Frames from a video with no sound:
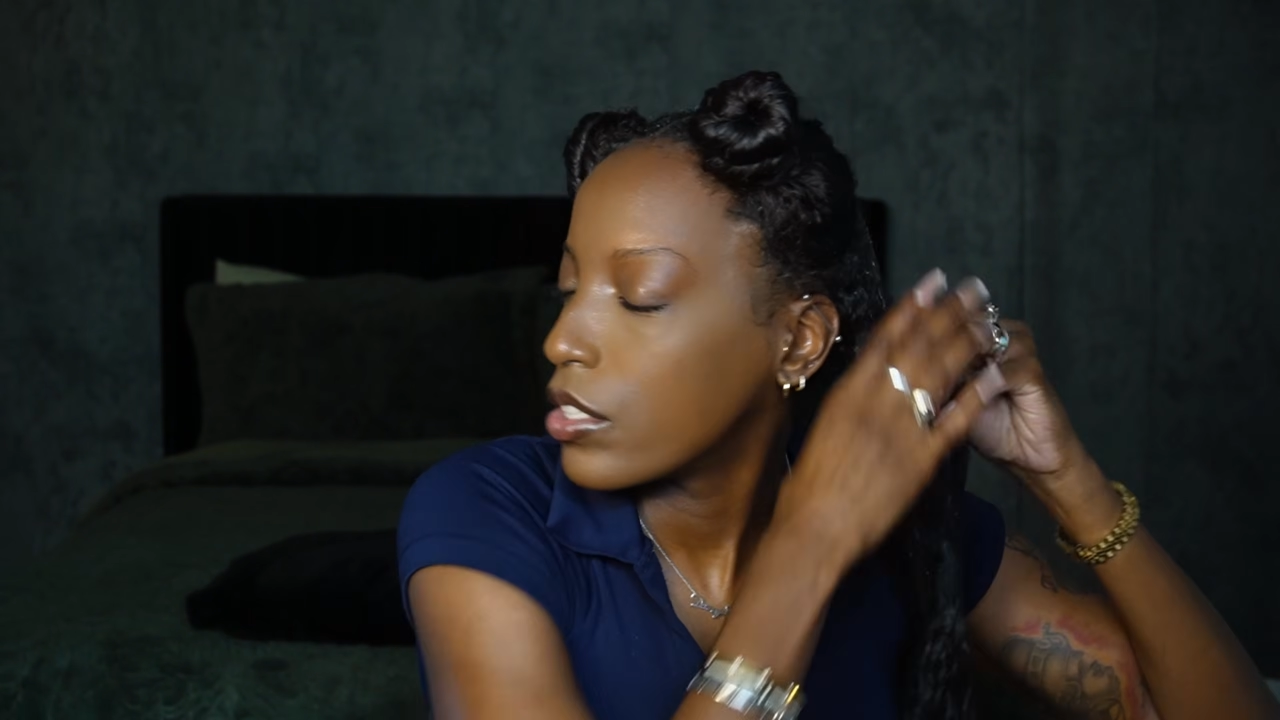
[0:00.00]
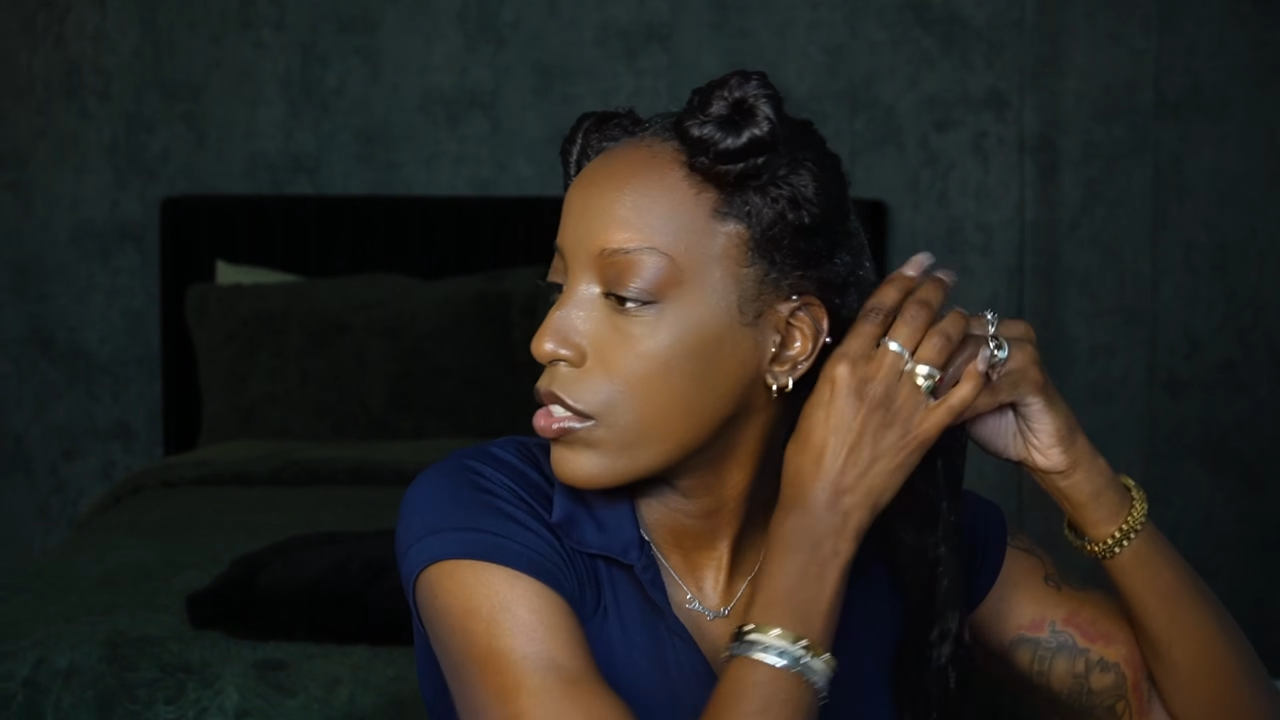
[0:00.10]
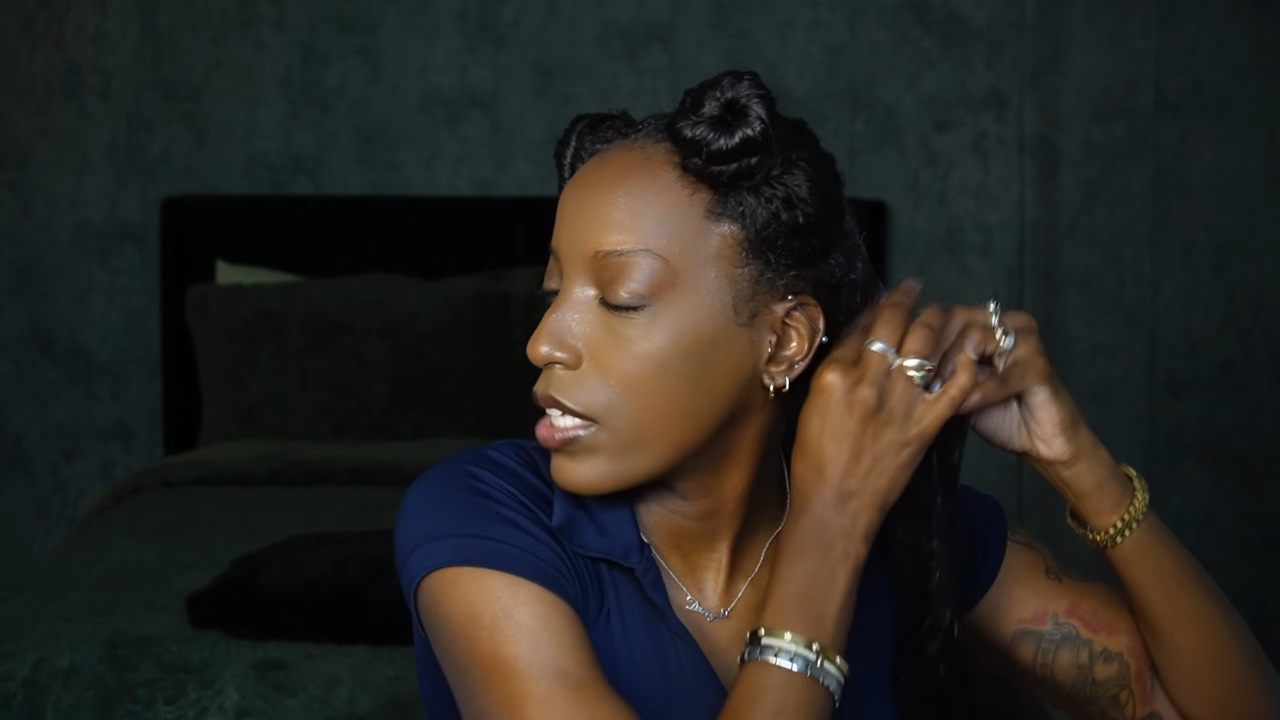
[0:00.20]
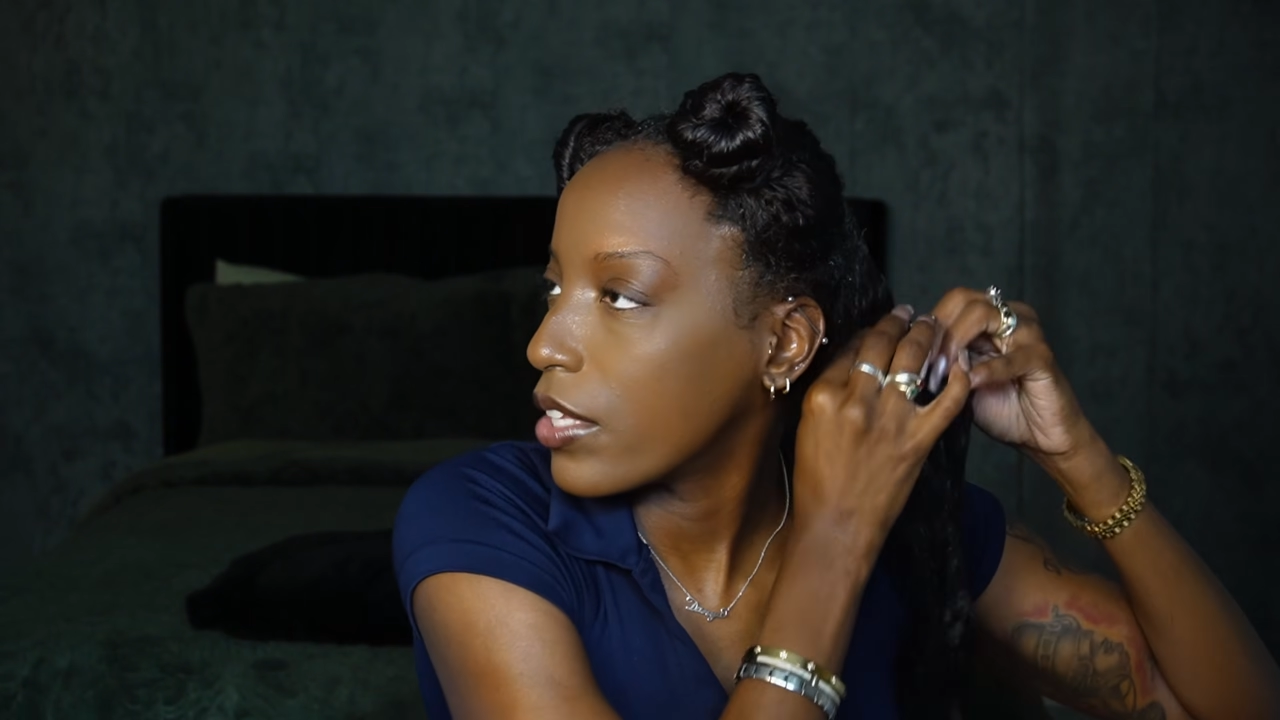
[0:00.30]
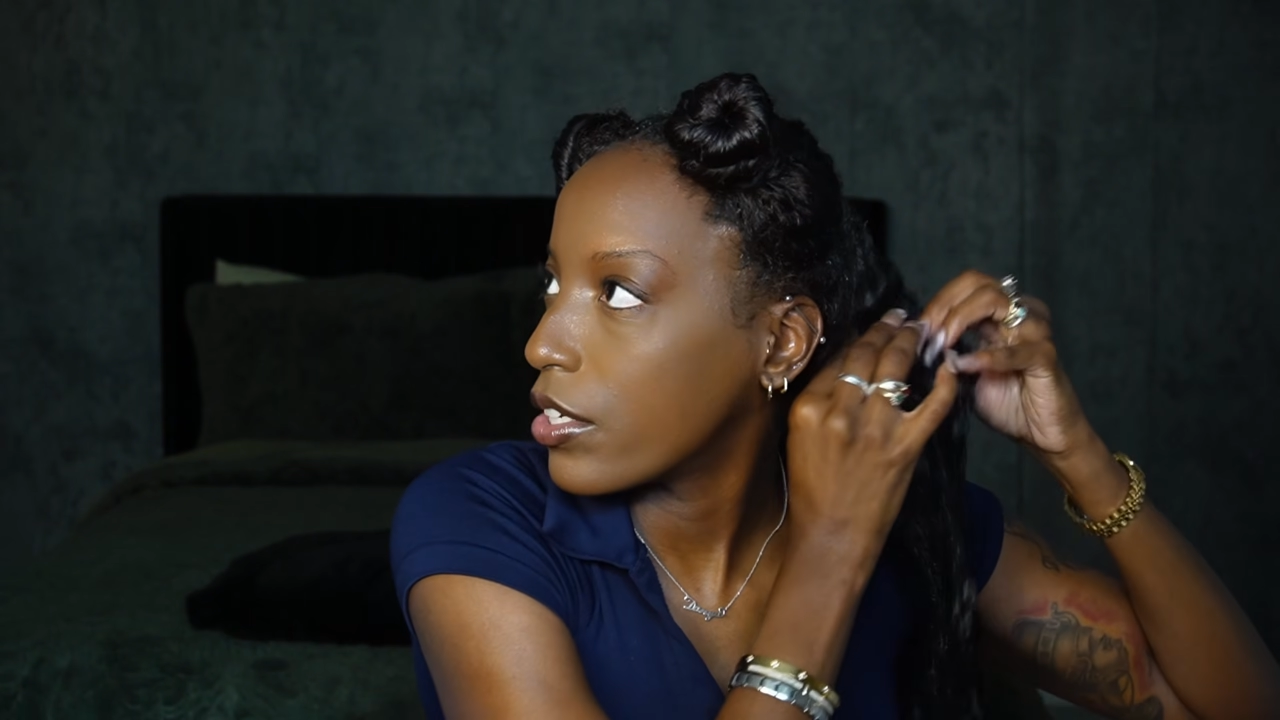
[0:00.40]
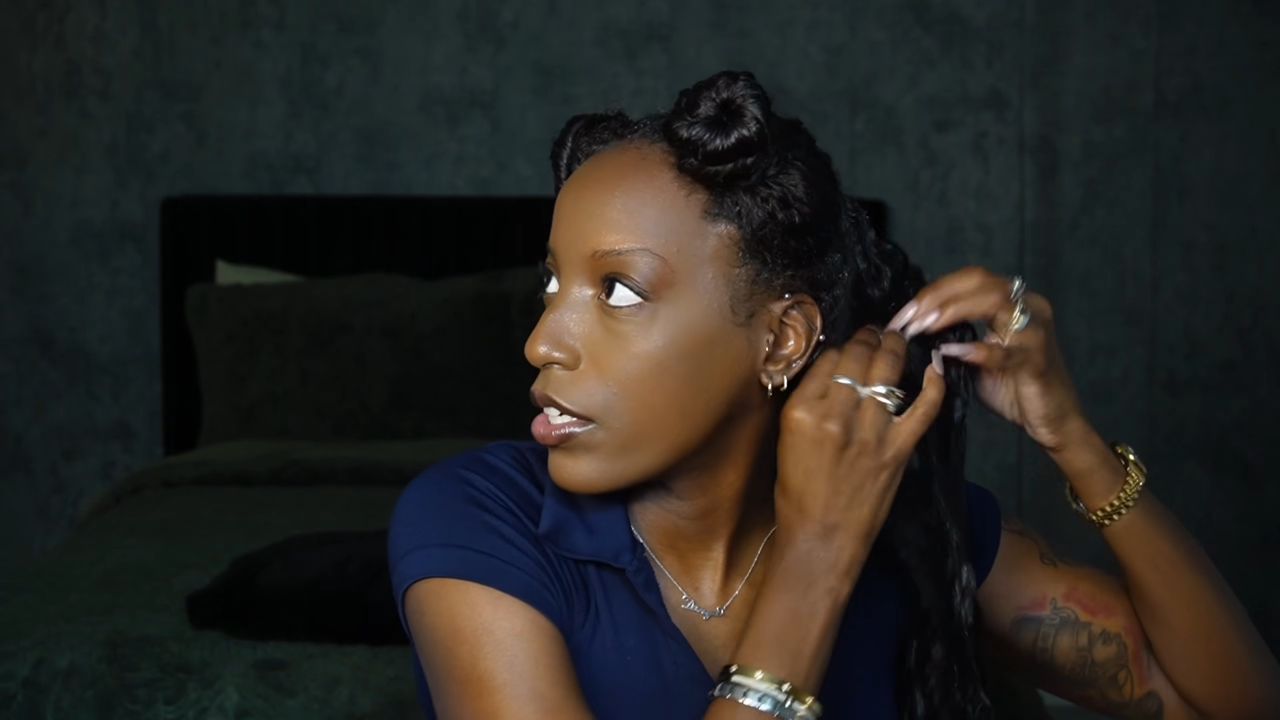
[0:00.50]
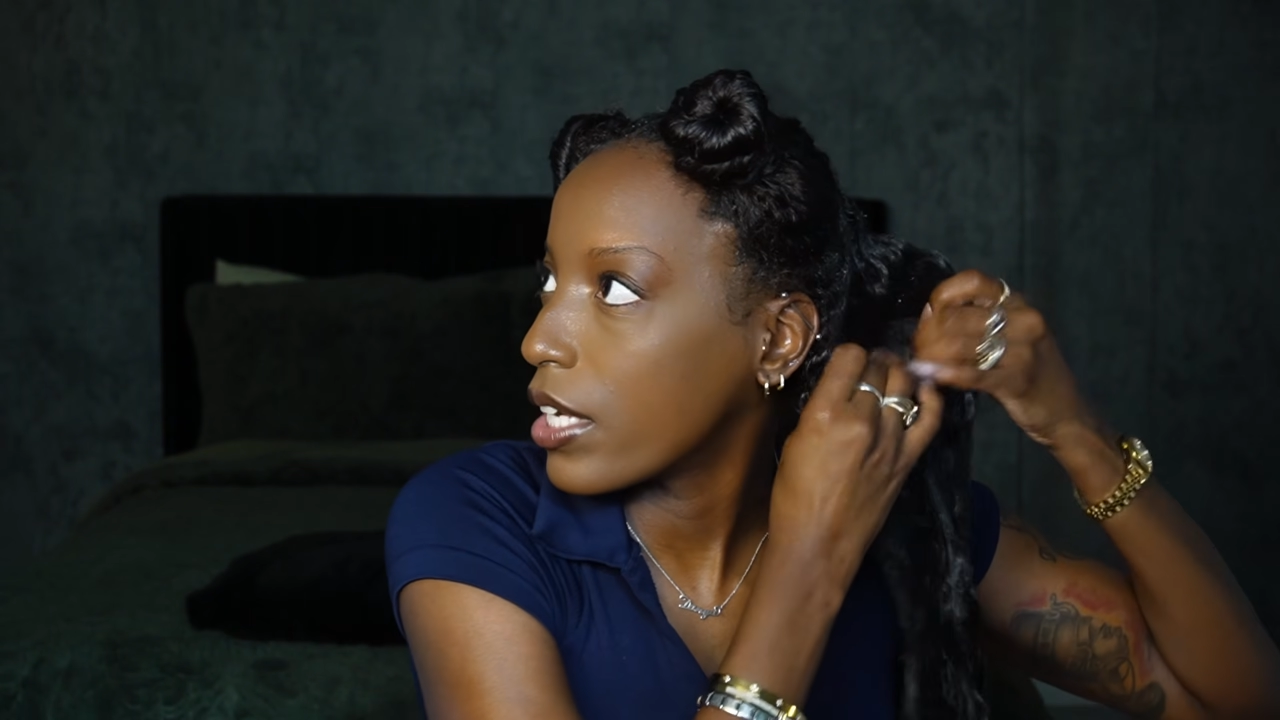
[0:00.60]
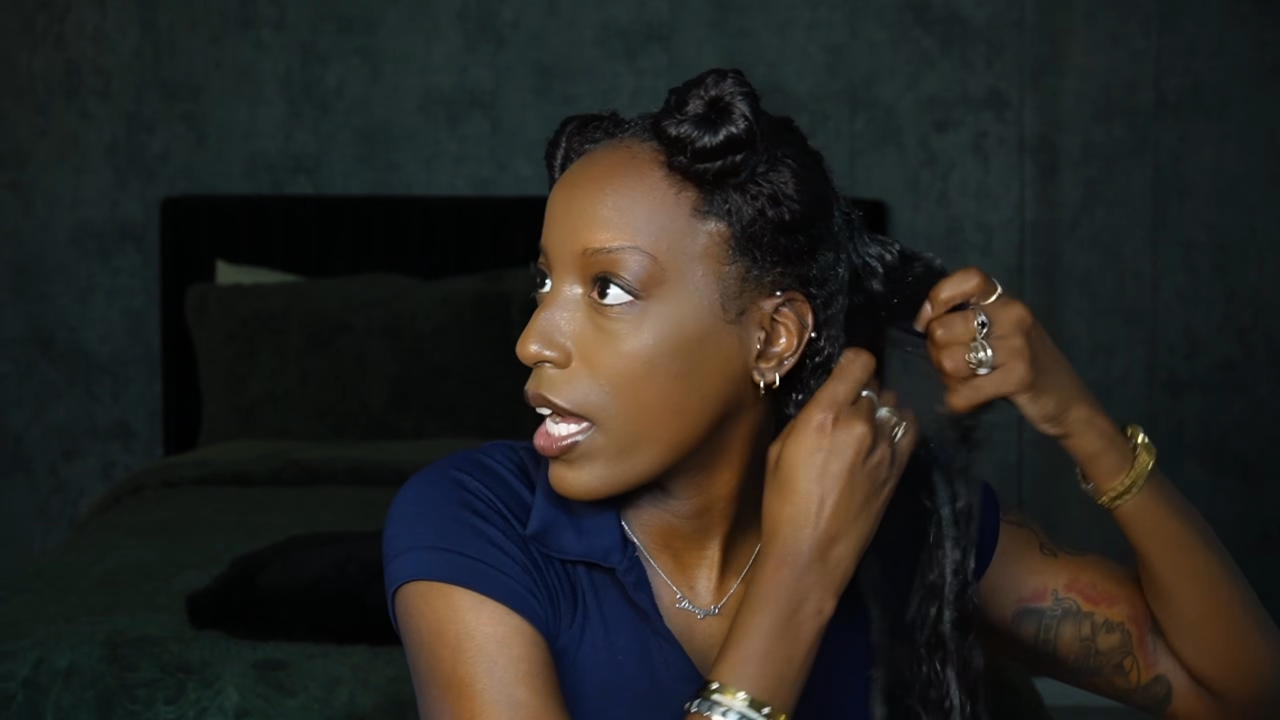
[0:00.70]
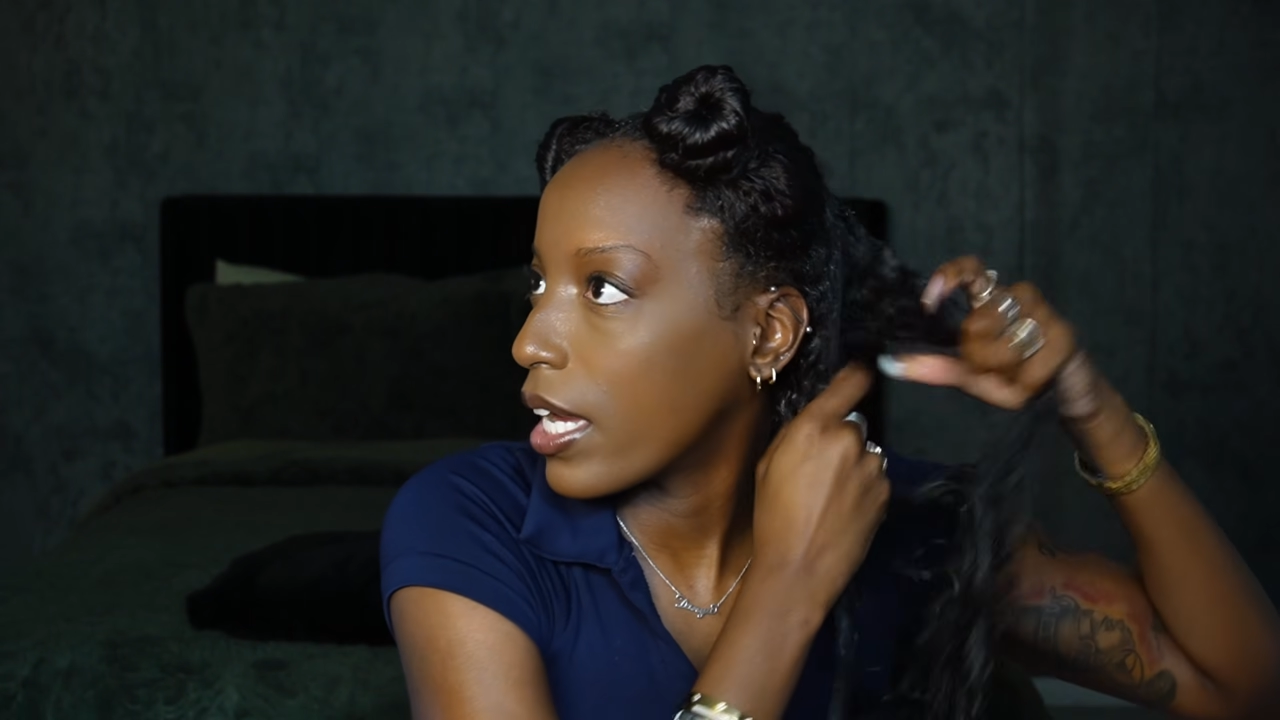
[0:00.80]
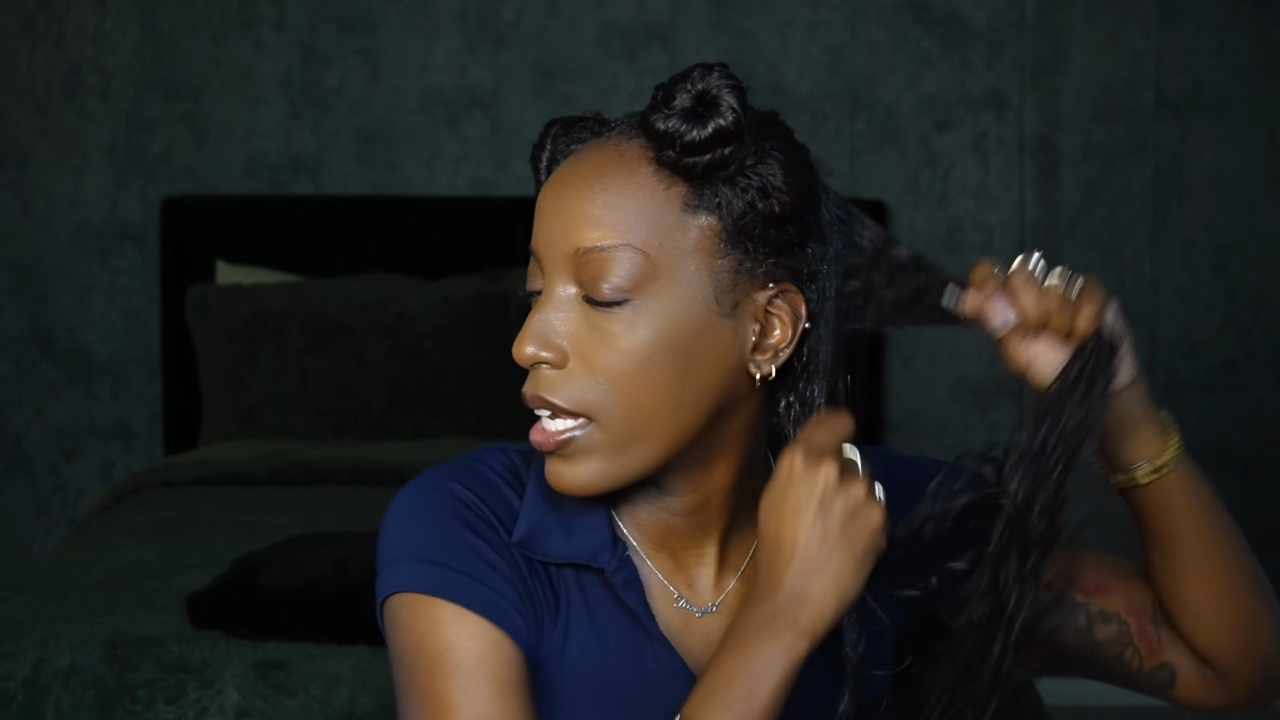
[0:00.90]
so that they're
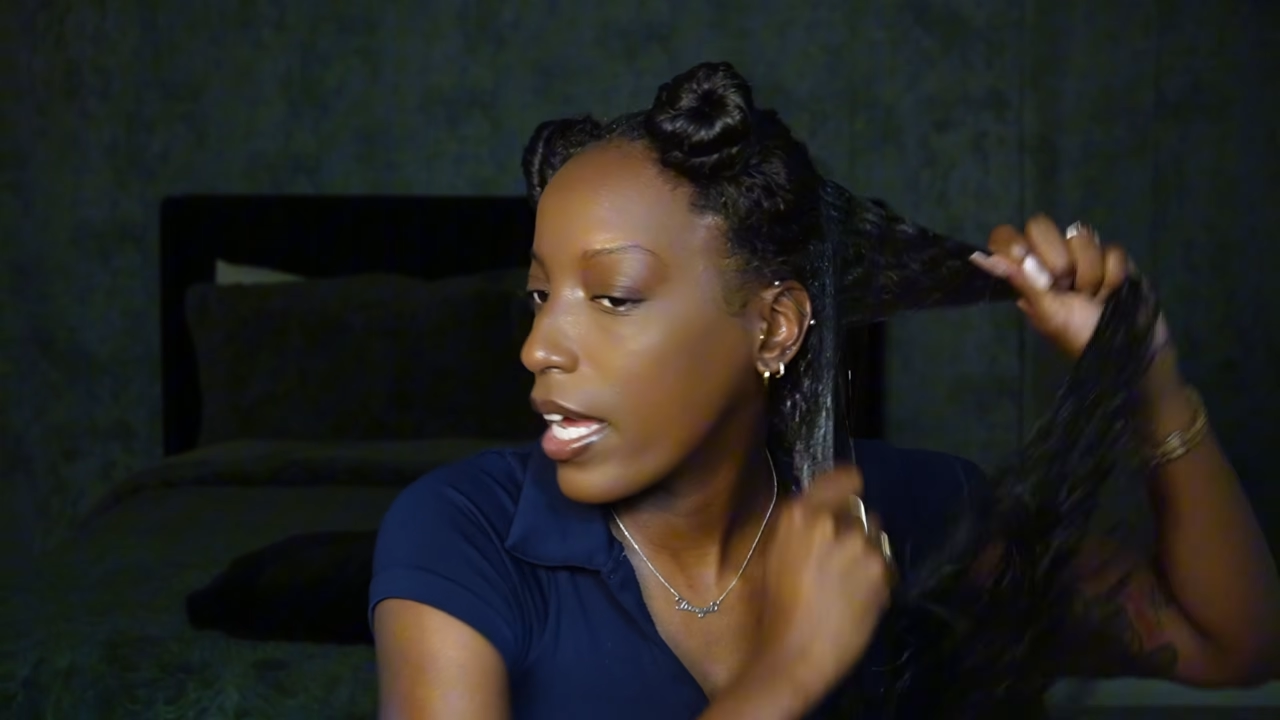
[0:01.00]
not